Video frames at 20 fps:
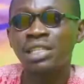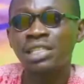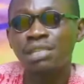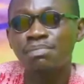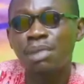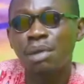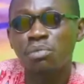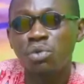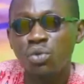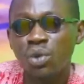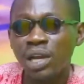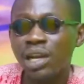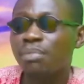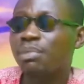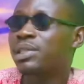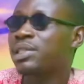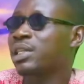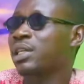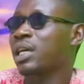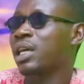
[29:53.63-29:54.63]
Mamibia, I
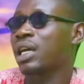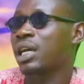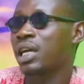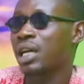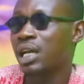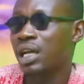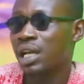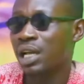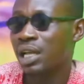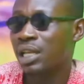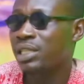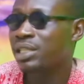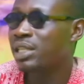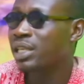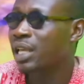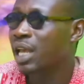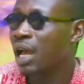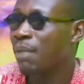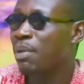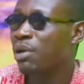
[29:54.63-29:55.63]
say, aha, and see,
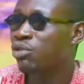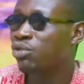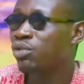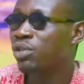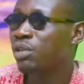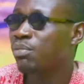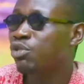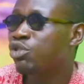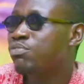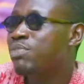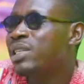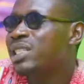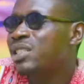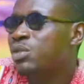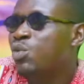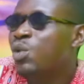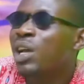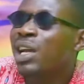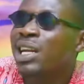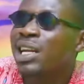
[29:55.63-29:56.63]
about to the to meet to
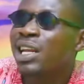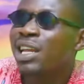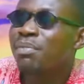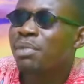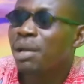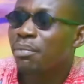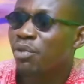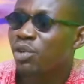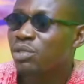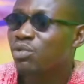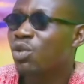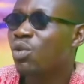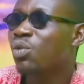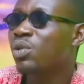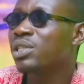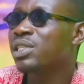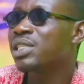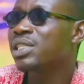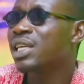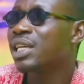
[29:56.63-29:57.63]
make a great and what's going
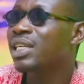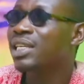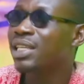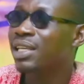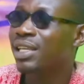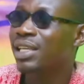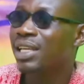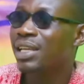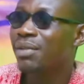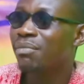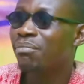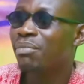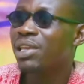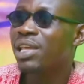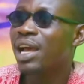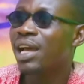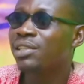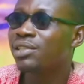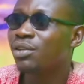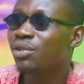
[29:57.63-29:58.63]
on Sunday. May
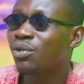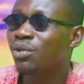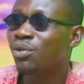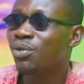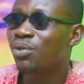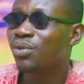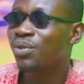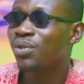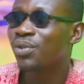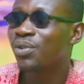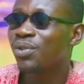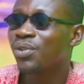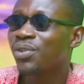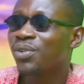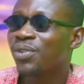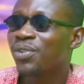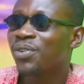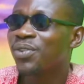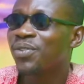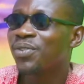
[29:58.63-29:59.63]
I do?
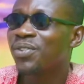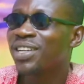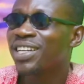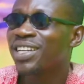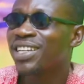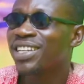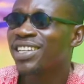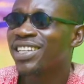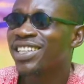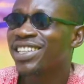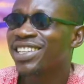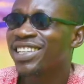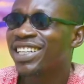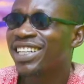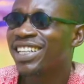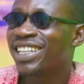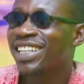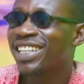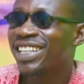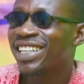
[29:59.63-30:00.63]

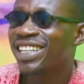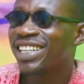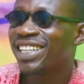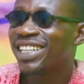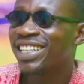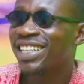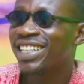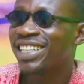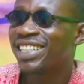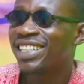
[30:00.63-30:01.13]
Oh, okay.